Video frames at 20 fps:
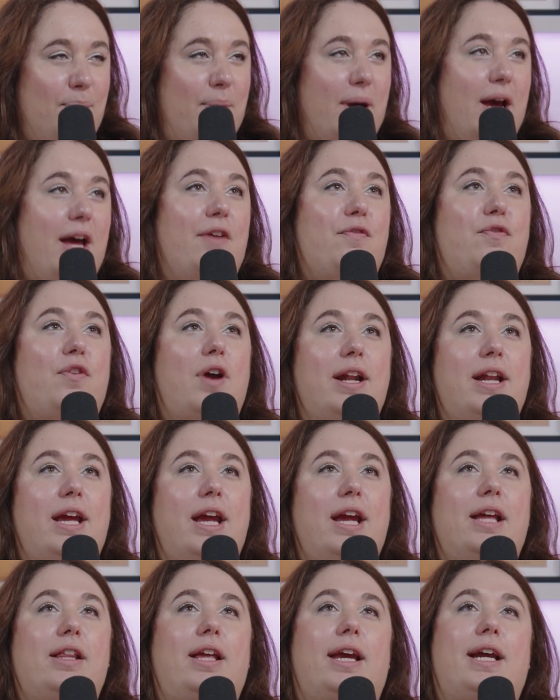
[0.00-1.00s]
But
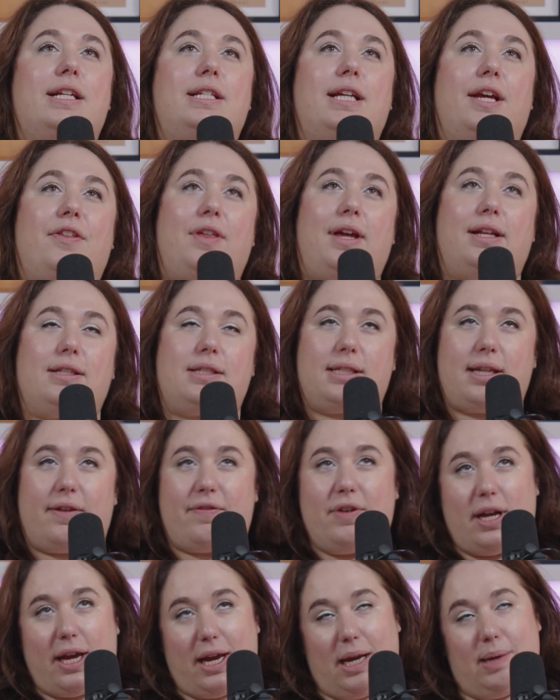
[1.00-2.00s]
Friday, like I take that
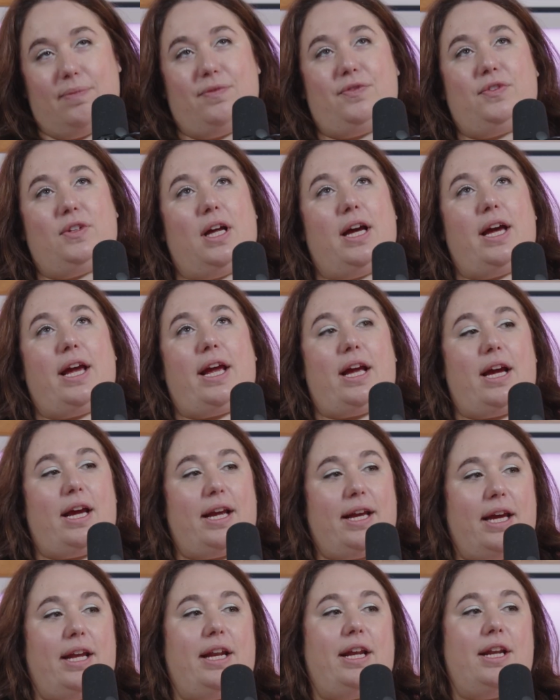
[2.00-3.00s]
7 a.m. flight. I
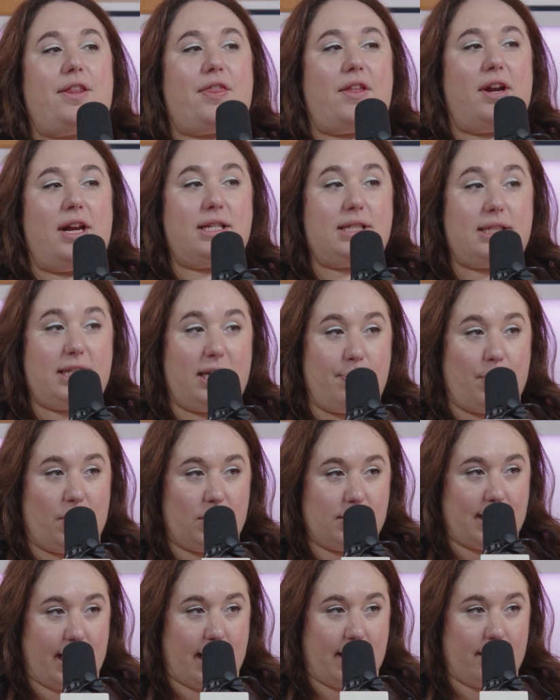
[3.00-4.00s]
get in and then I sleep
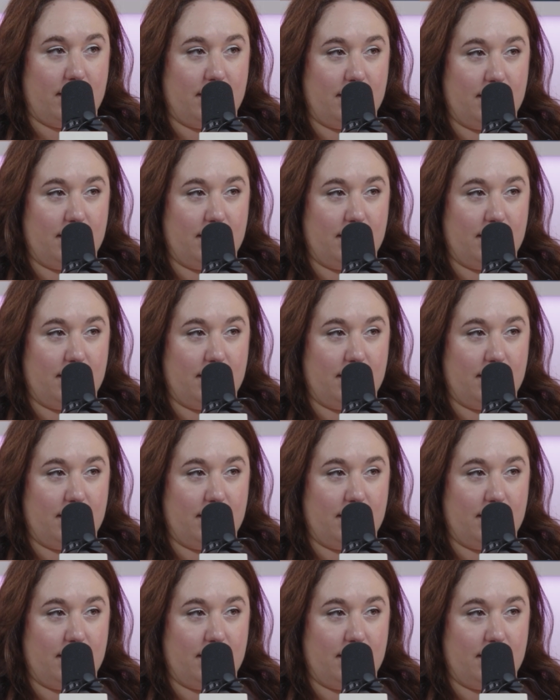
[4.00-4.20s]
all day.